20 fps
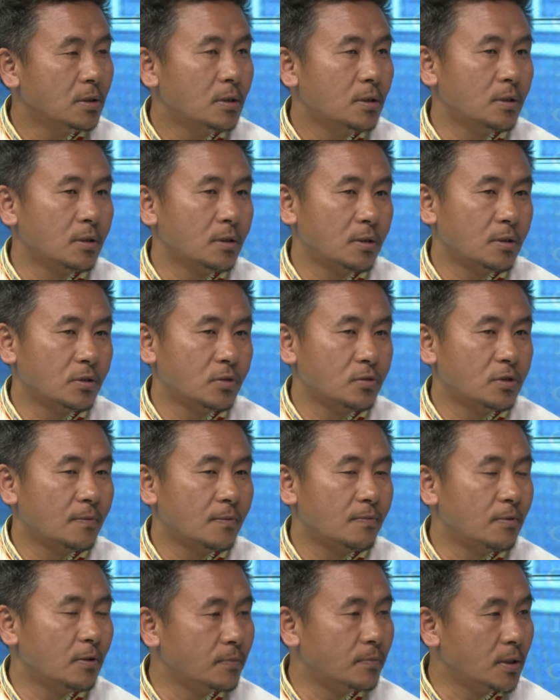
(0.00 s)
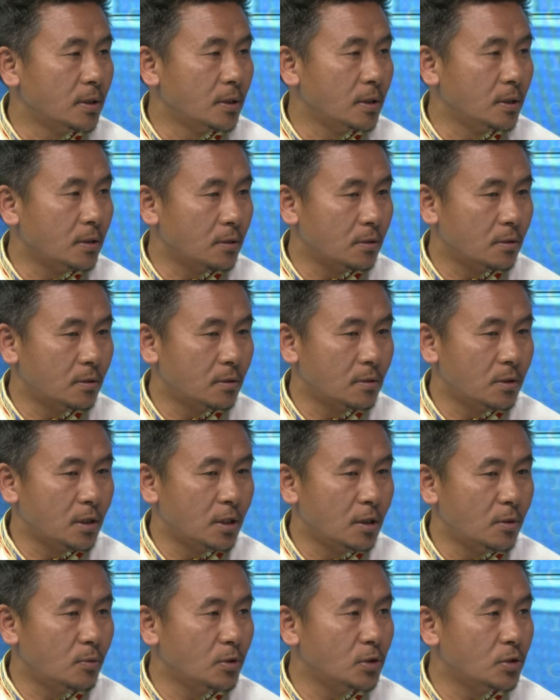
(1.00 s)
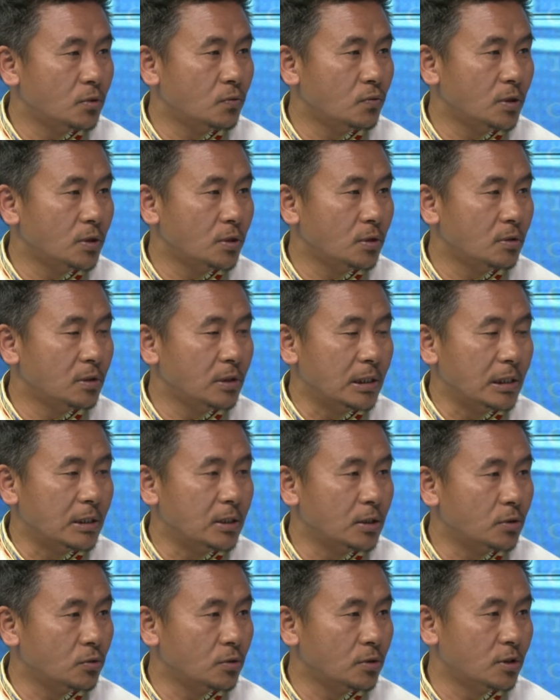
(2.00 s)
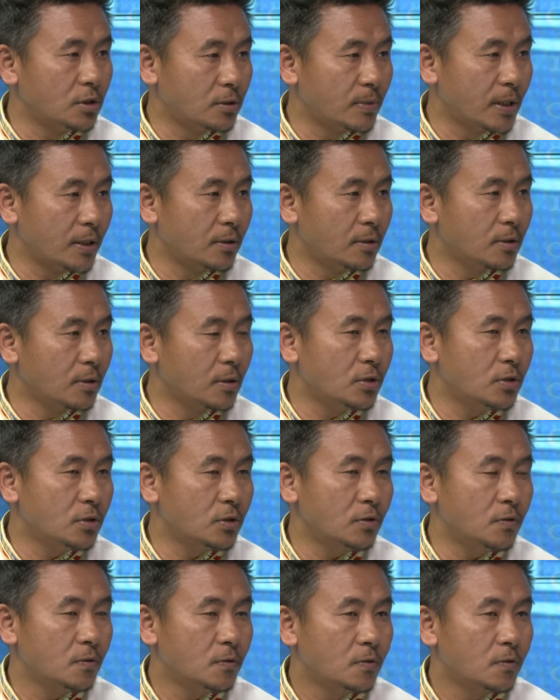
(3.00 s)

to develop the animation video related to the Tibetan culture.